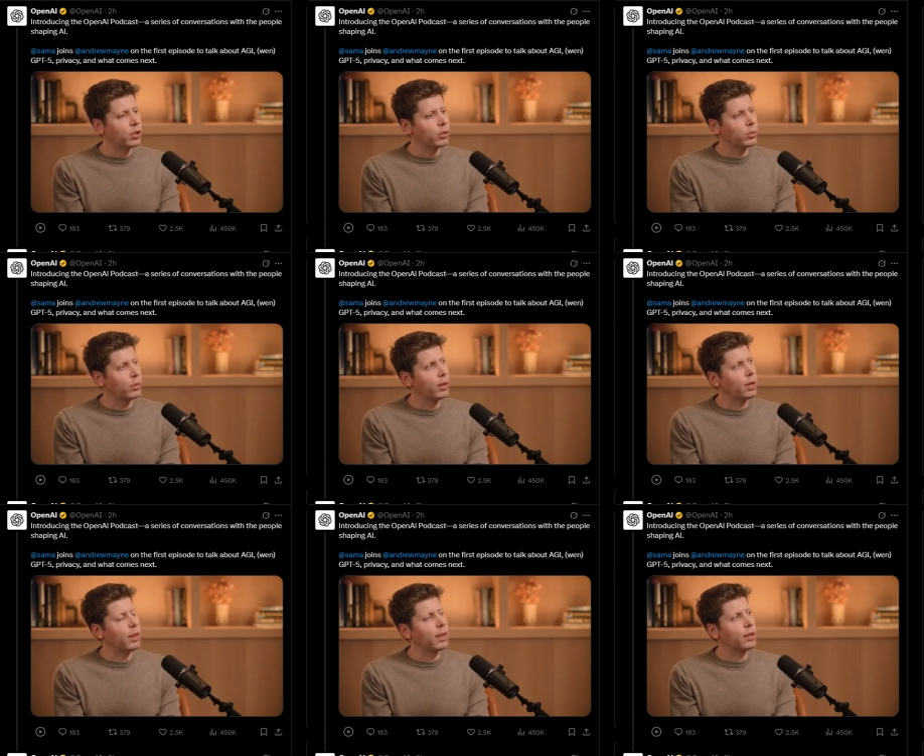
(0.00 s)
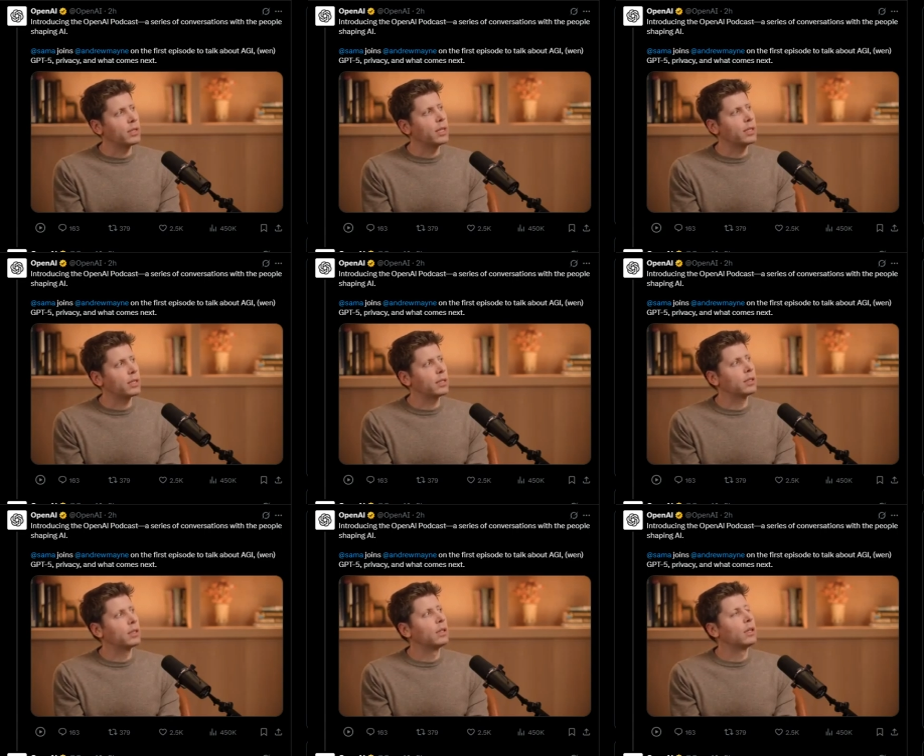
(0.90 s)
So there's
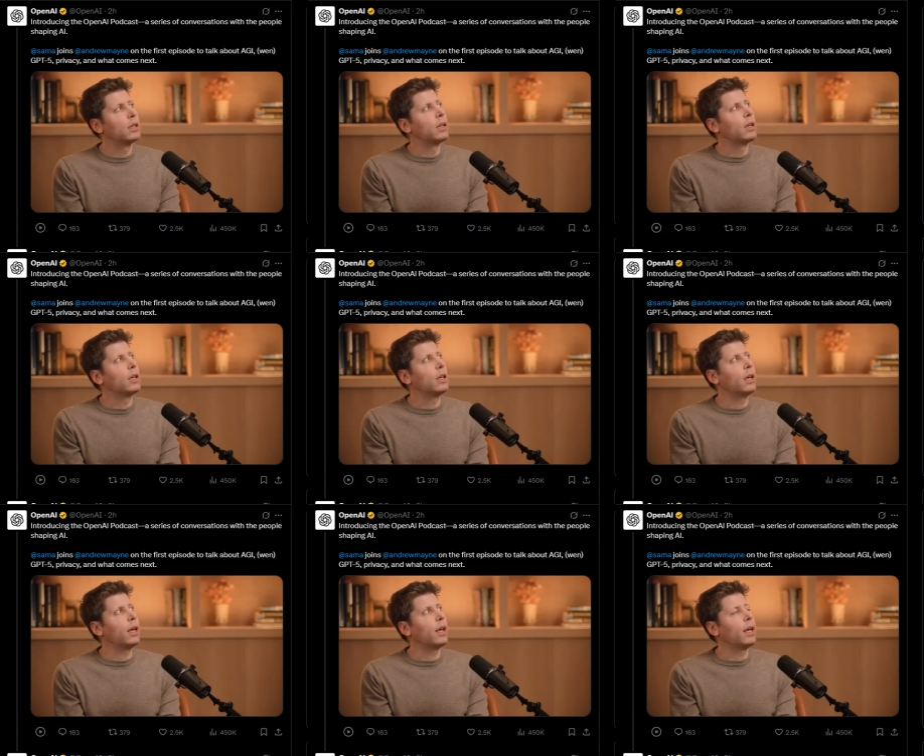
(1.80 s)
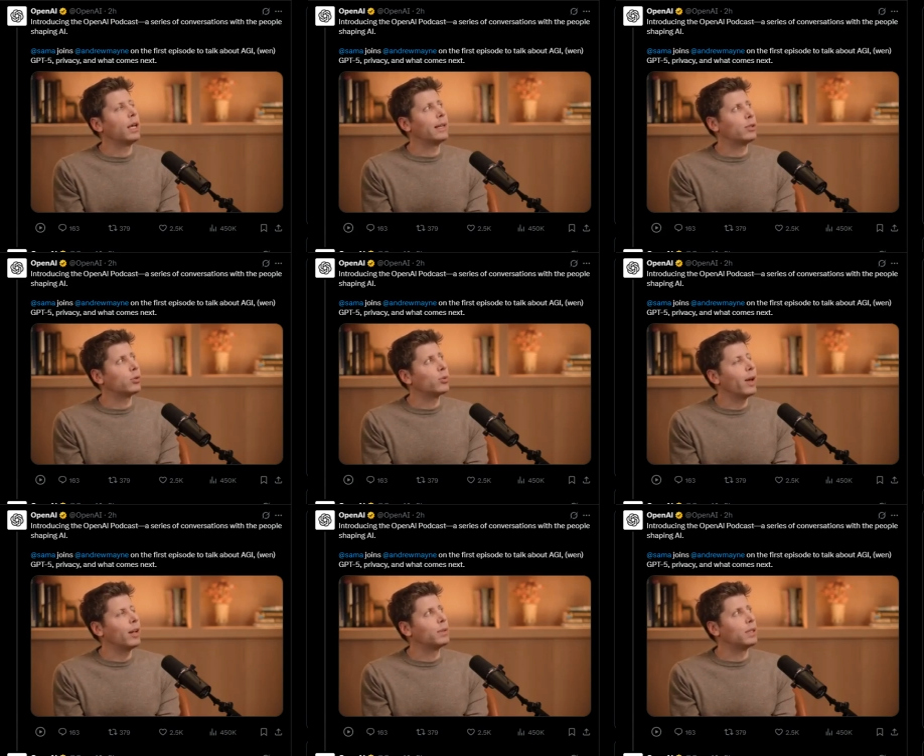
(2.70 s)
this
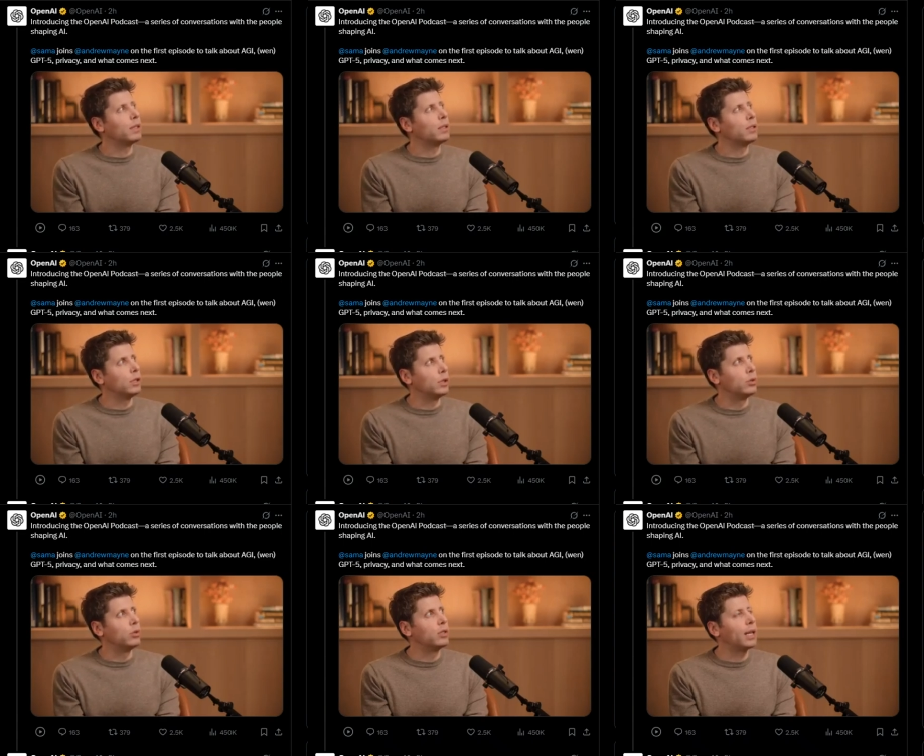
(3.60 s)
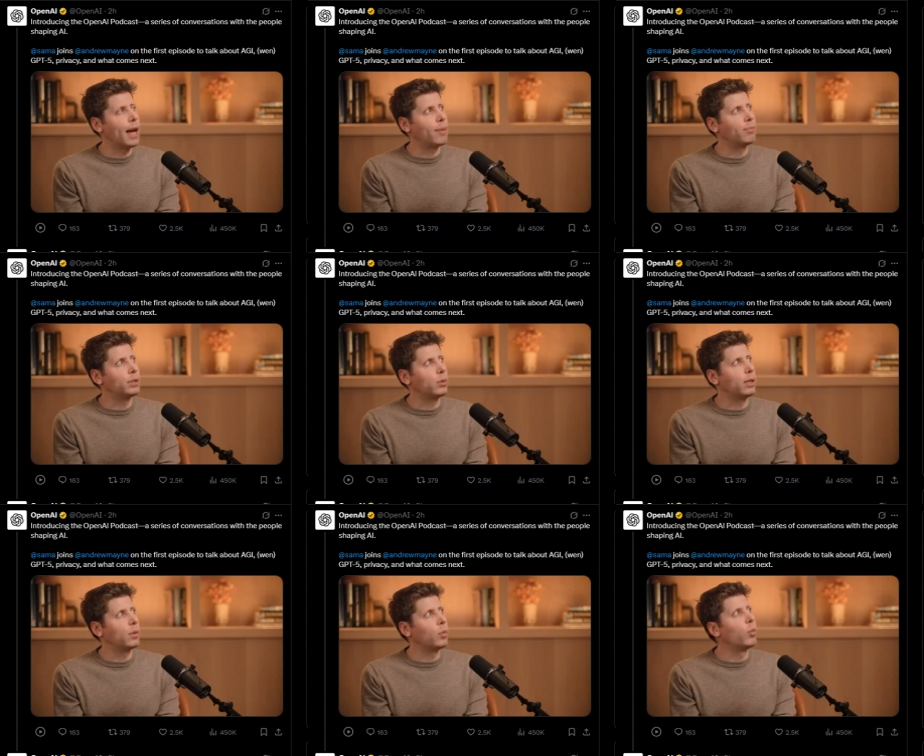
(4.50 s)
incredibly huge gap
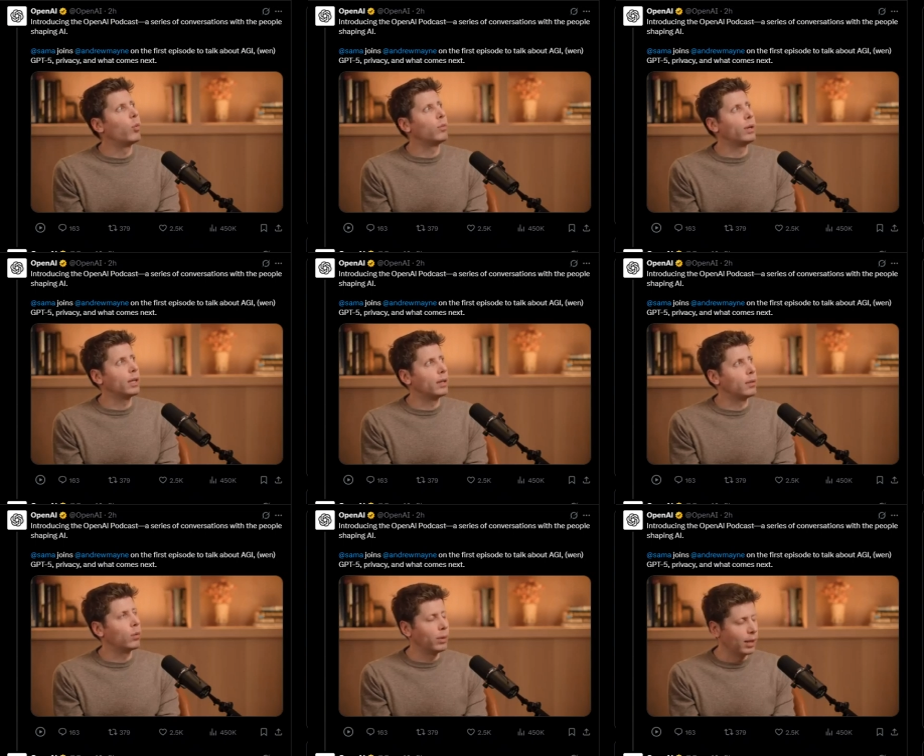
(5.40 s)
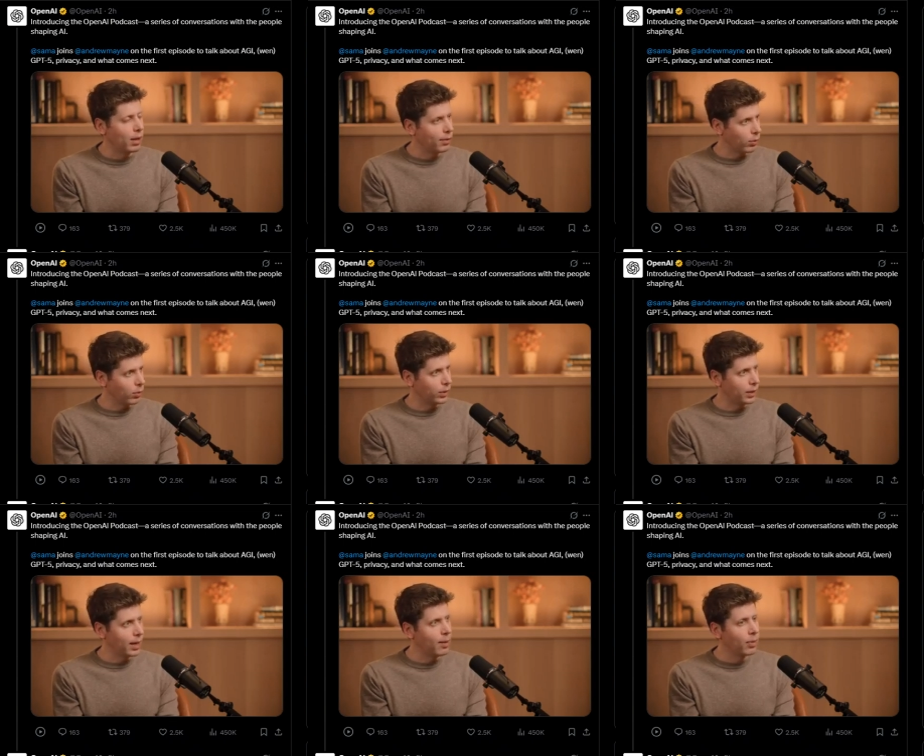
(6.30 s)
between what we can offer the
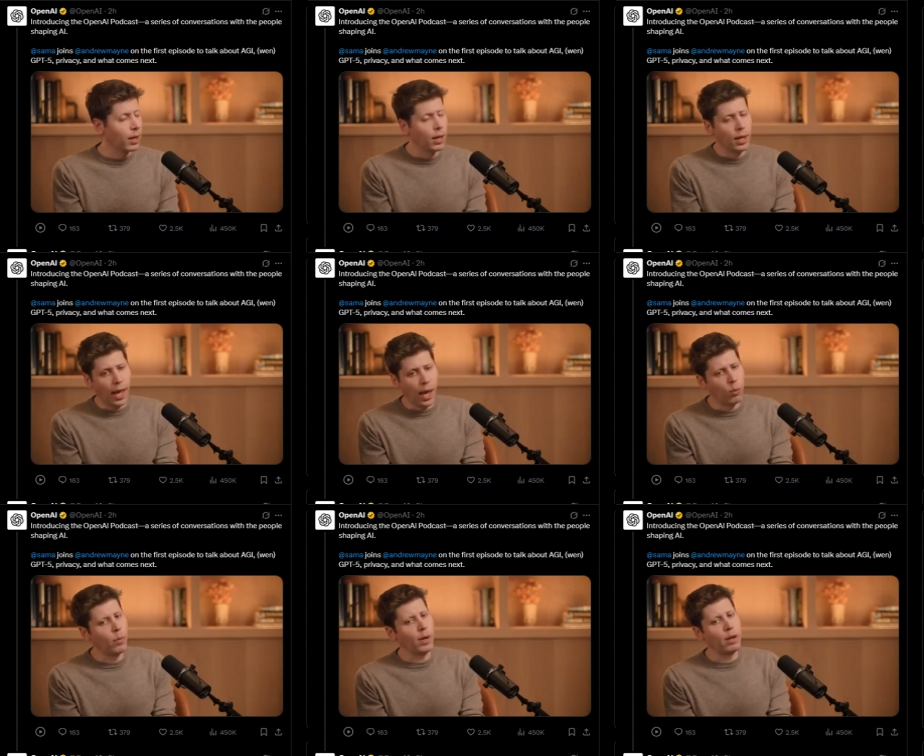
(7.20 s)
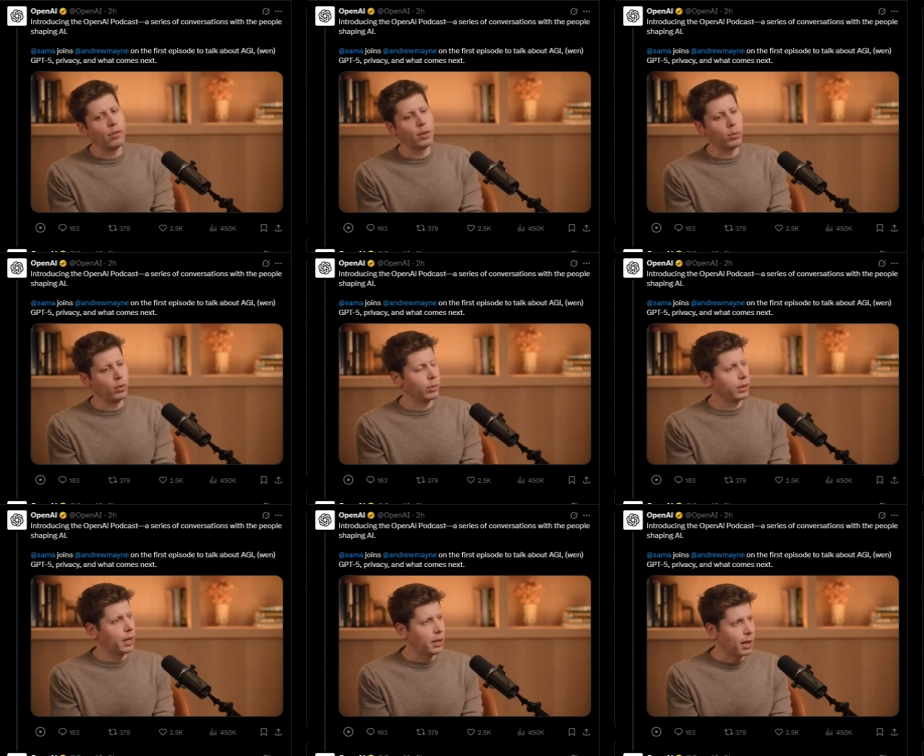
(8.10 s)
world today and what we could offer the world
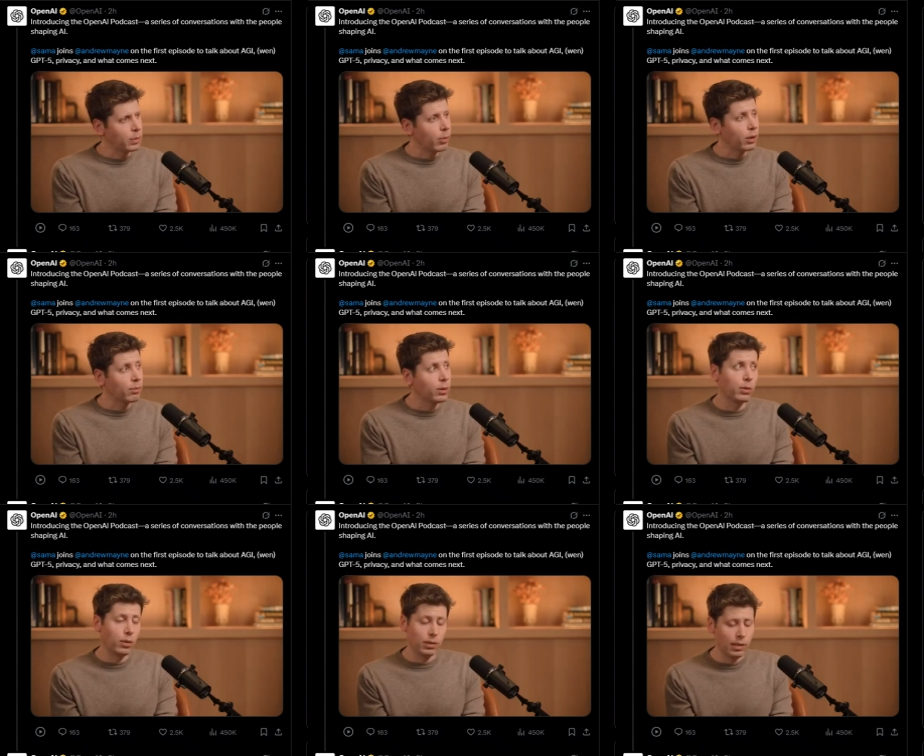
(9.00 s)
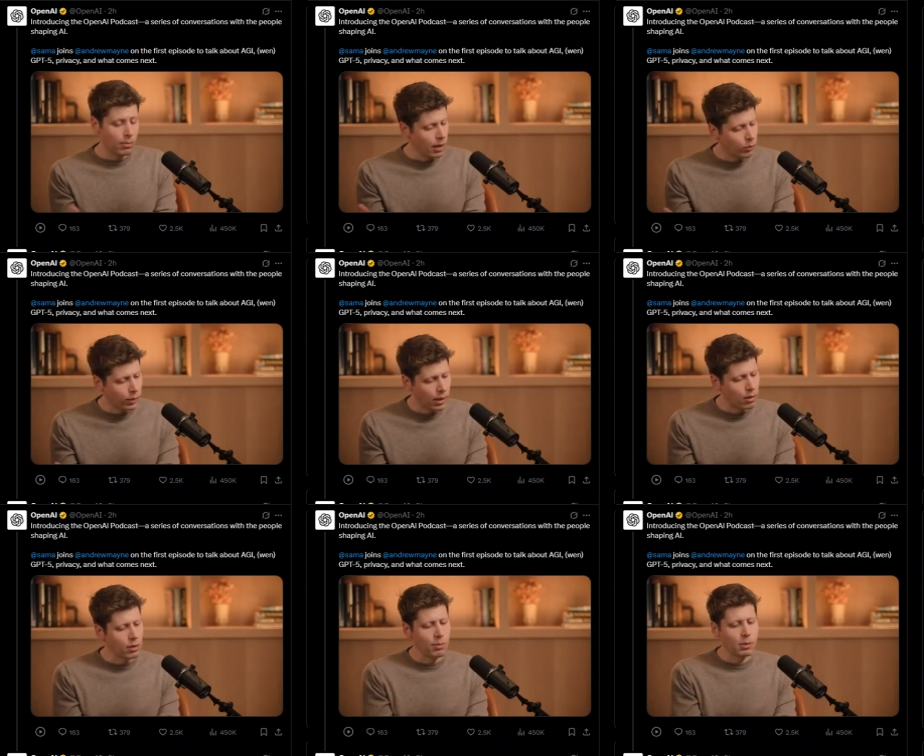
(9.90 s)
with 10 times more compute, or someday hopefully
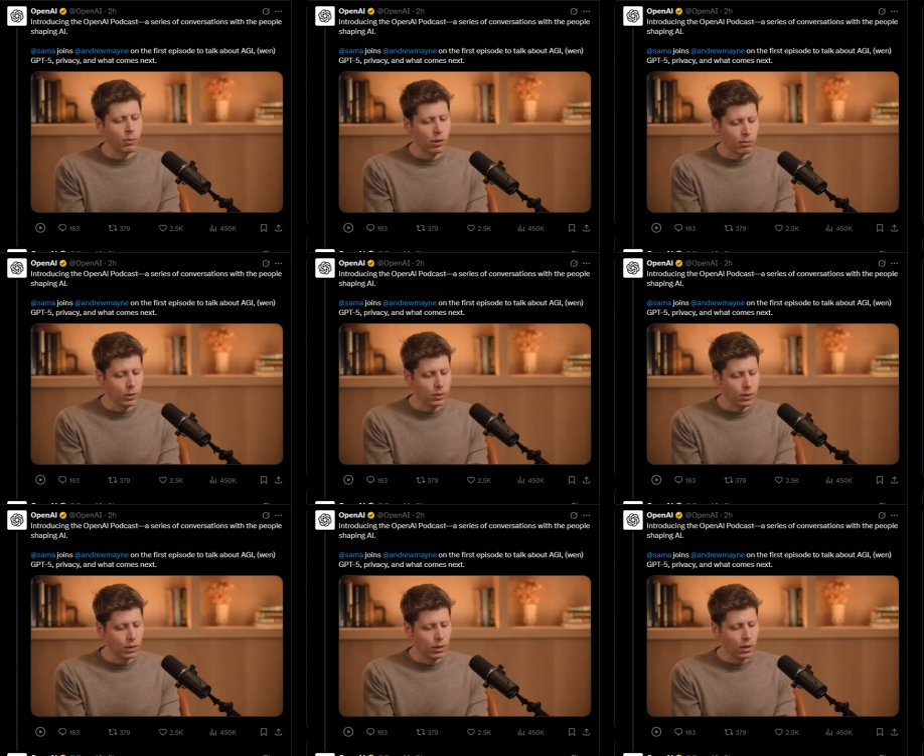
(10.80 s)
100 times more compute.